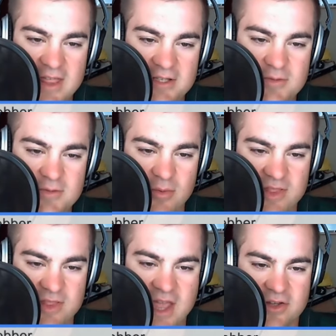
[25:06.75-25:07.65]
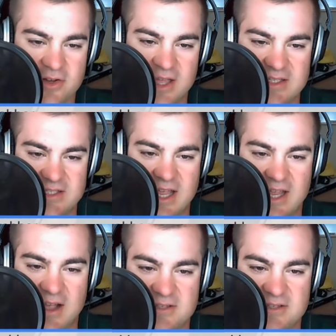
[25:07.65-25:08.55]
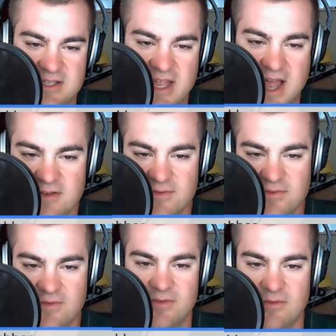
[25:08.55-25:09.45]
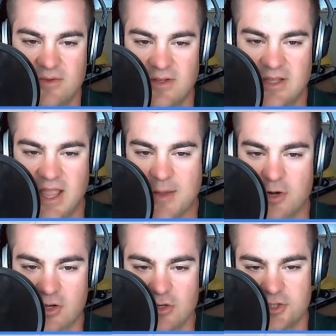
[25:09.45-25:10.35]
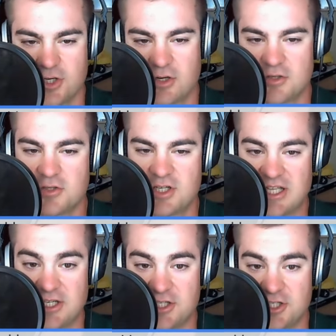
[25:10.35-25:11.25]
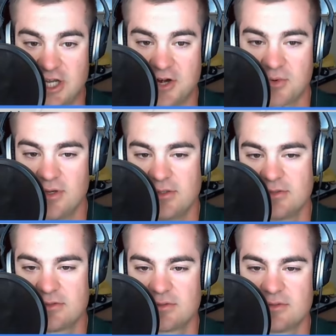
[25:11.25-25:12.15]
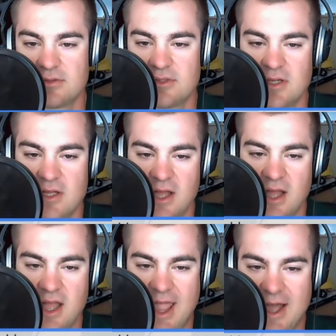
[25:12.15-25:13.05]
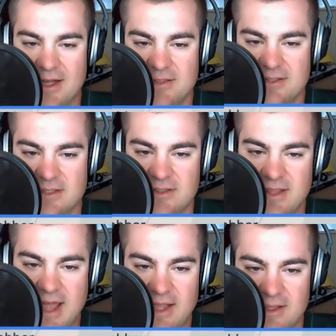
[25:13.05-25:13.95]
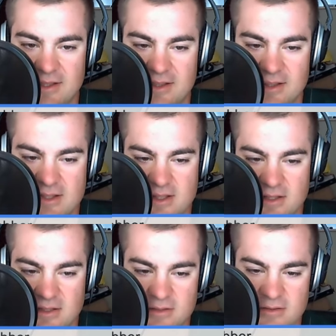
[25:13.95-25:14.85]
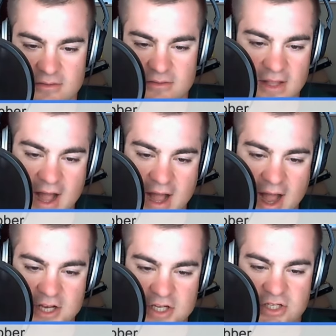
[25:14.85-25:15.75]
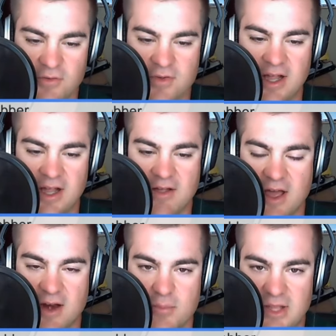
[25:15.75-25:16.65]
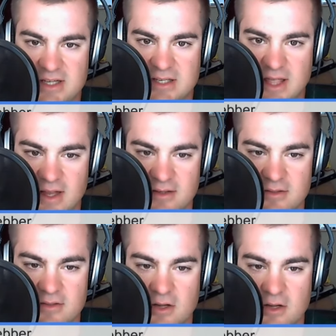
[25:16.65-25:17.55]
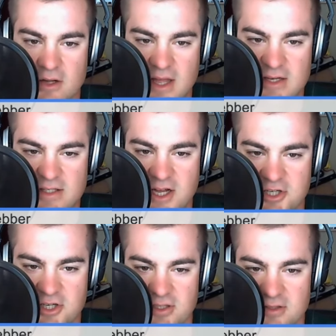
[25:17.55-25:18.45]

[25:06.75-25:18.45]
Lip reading: That's probably the other thing is like I've stayed out of gamer culture just in general, and like, yeah, I just don't feel like I've got a place in that discussion.